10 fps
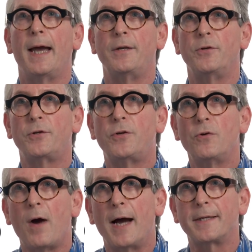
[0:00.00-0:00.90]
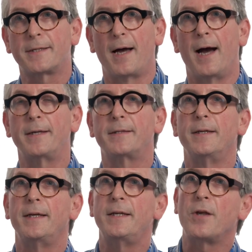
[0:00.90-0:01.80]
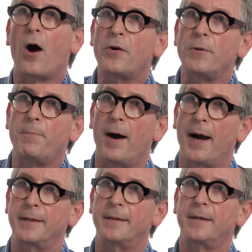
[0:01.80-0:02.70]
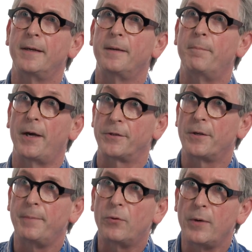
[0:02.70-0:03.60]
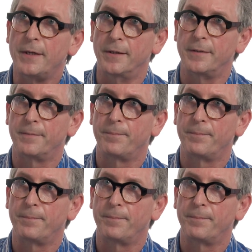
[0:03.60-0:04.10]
and the Qi site is occupied by a semiquinone.